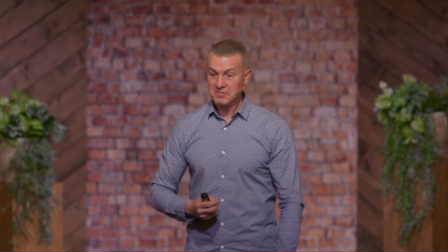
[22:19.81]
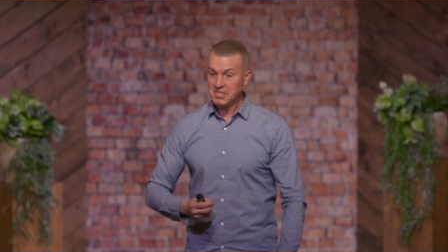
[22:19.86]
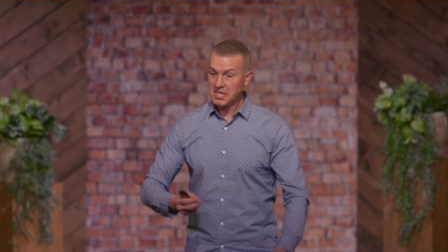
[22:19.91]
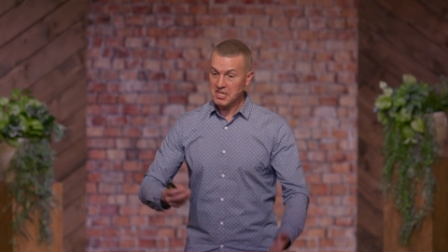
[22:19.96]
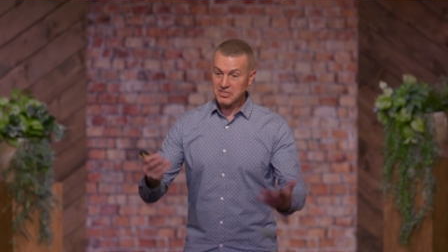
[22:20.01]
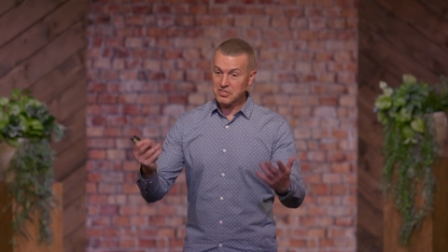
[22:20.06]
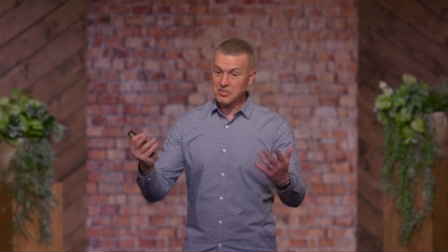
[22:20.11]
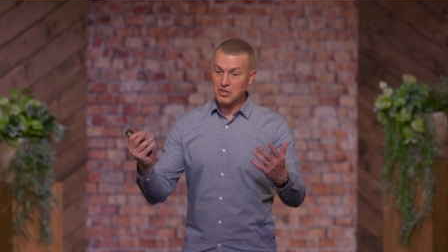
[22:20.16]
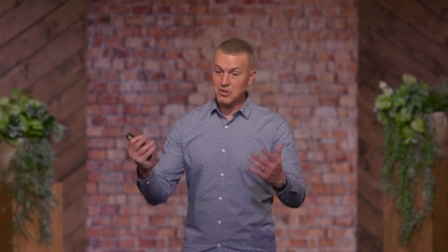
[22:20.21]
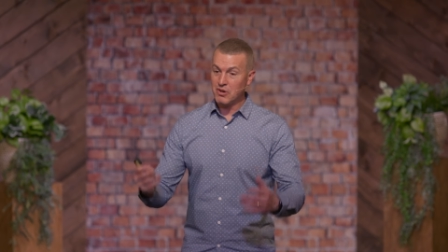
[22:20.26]

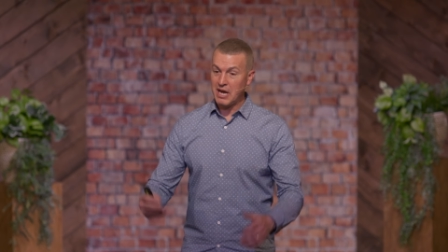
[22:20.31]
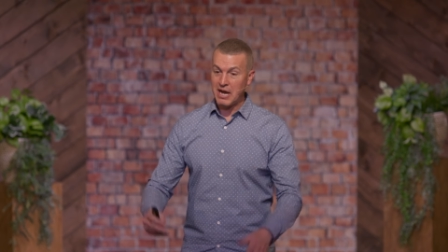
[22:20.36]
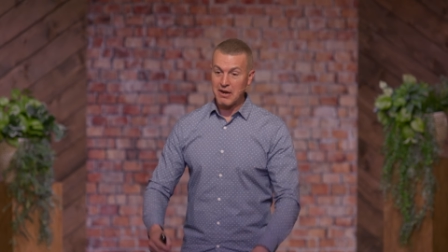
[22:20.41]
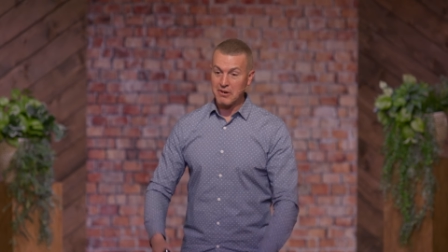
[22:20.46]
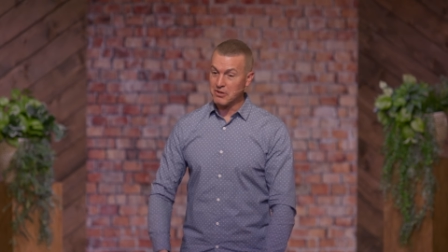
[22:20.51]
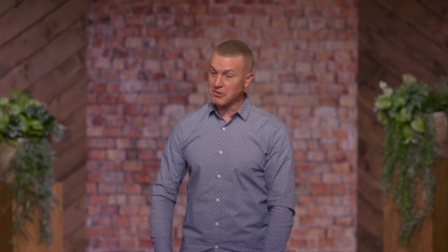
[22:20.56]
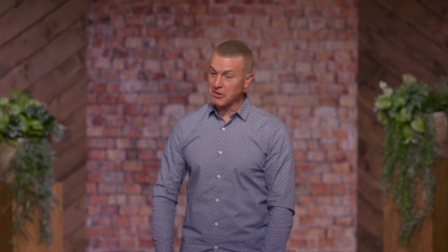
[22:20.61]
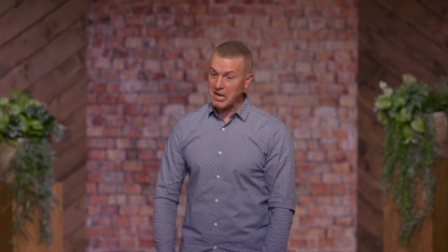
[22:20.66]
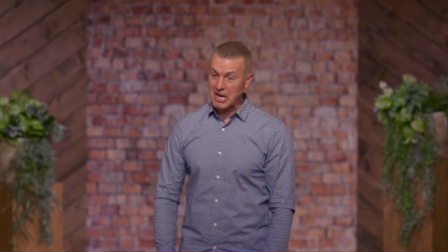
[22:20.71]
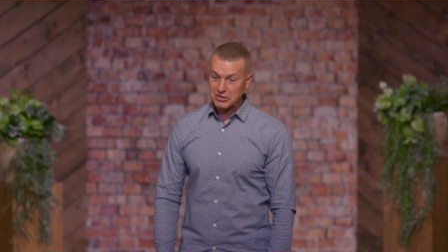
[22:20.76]
doesn't know how
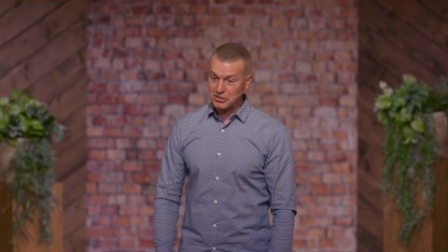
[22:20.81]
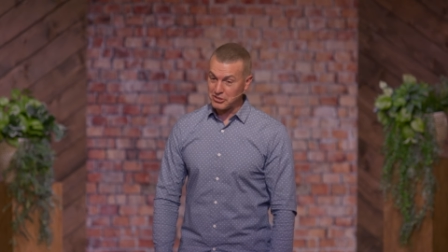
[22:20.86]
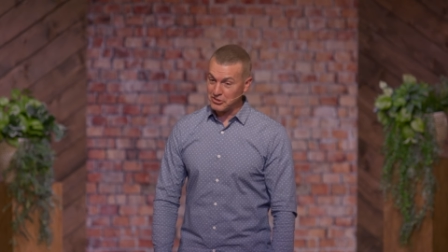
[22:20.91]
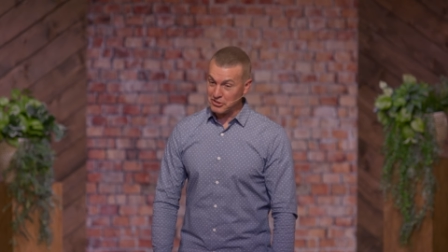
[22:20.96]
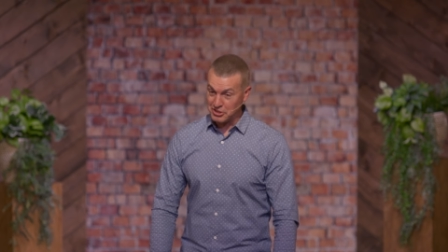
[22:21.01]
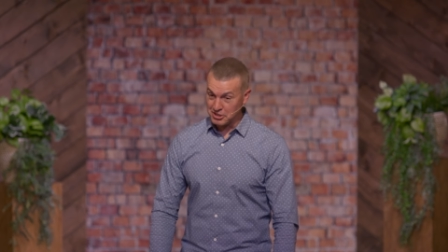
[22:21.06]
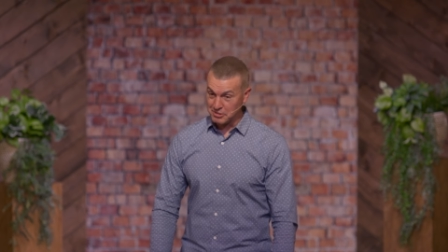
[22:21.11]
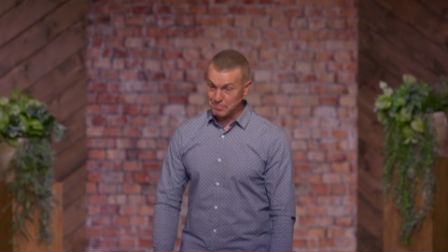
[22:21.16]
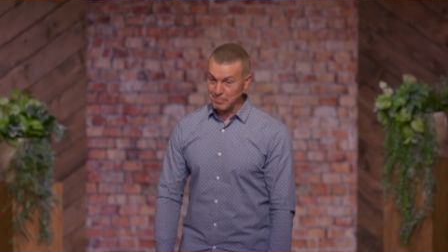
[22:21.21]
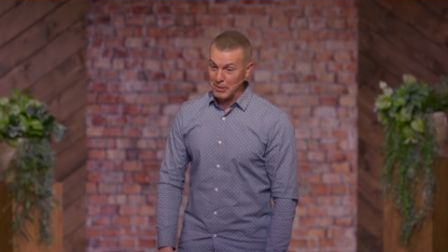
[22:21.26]
you're actually
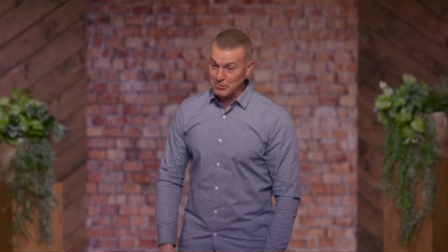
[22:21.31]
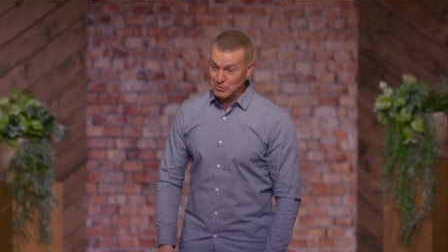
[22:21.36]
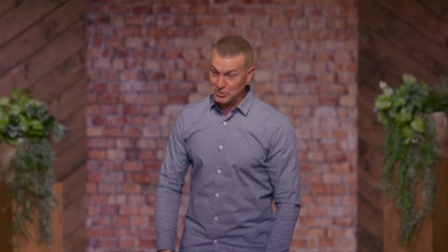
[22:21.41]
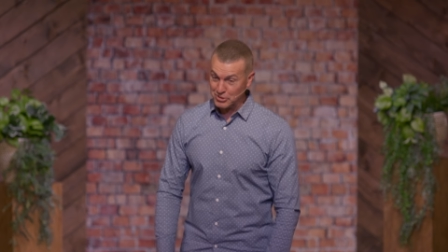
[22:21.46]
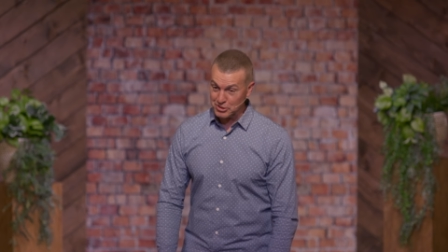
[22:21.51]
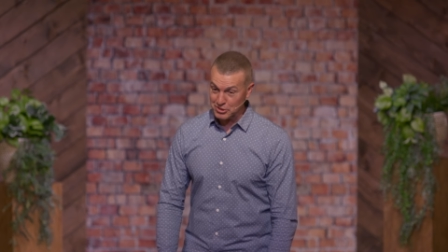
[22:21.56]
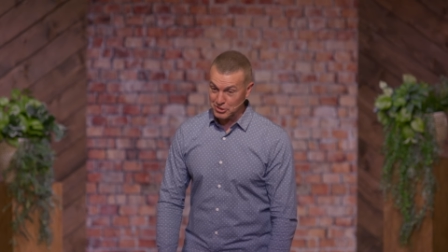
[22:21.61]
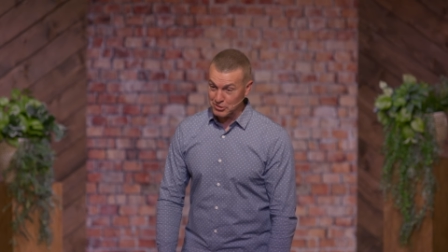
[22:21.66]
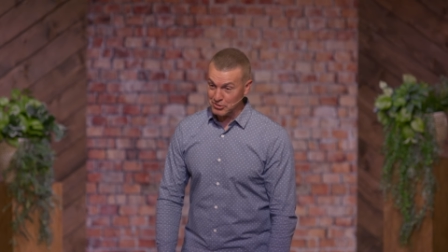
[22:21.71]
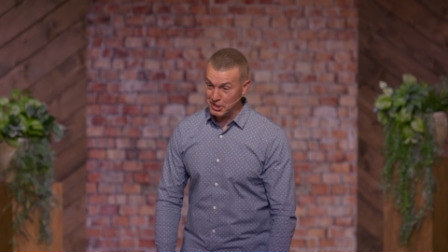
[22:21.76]
supposed
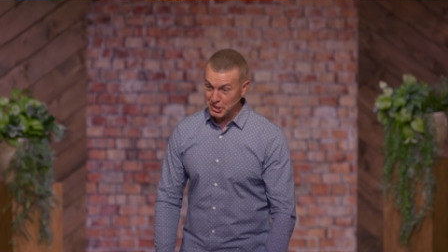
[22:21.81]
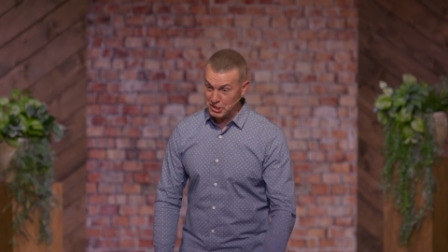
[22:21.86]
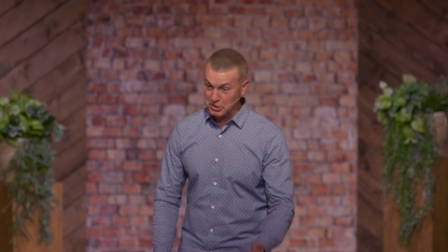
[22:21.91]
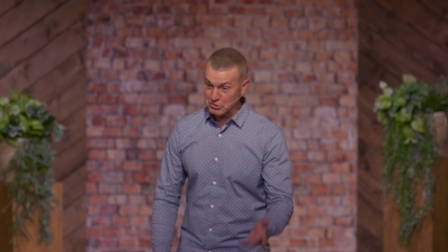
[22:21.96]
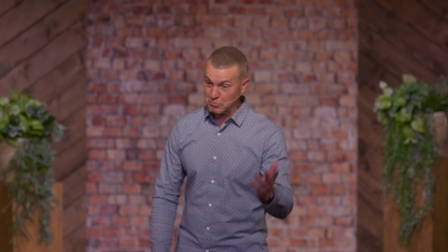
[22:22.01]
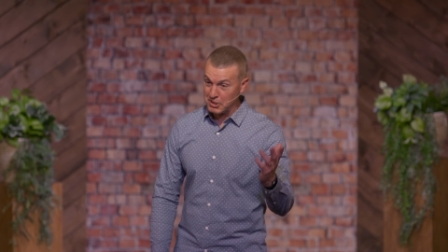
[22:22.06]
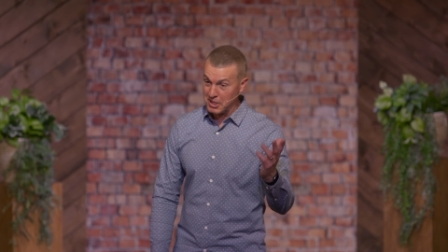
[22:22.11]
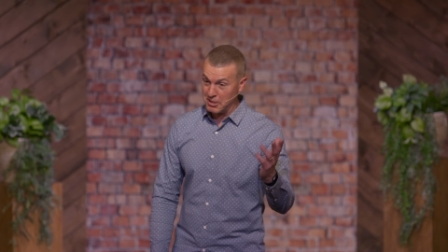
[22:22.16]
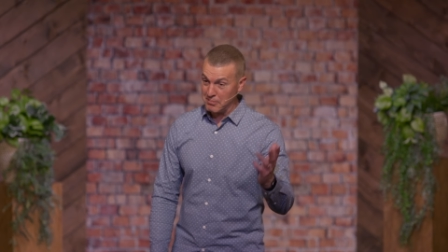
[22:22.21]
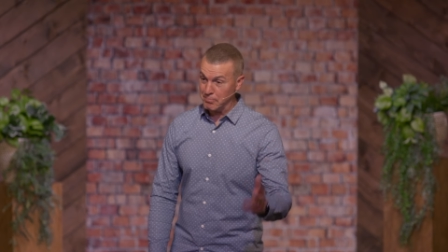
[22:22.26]
to do it. He just
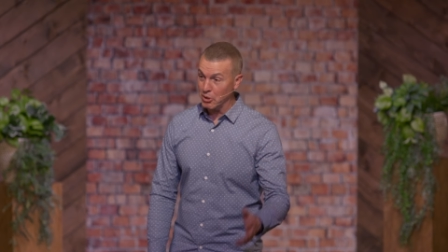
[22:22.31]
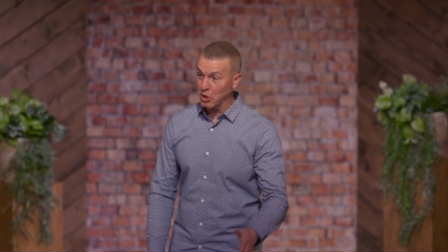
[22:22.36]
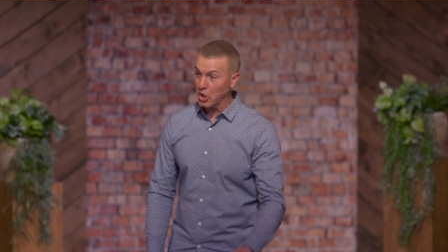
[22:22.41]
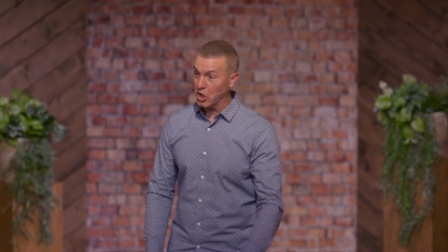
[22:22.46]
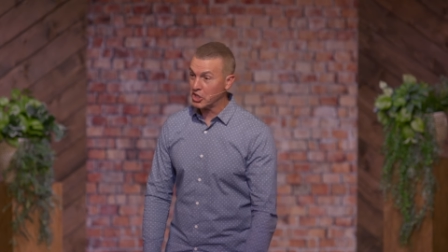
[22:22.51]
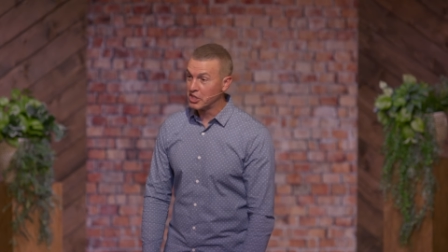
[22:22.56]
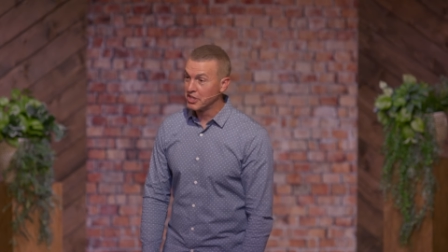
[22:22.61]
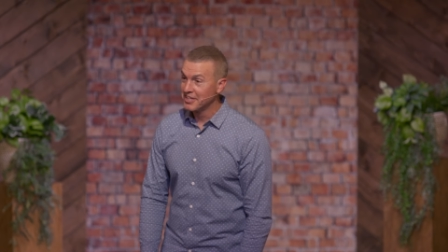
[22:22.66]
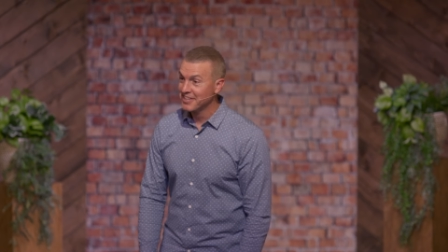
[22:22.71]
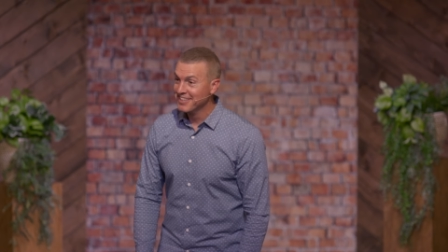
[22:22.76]
read a
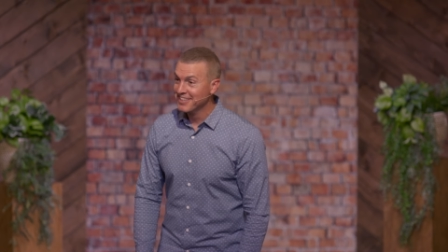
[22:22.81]
book,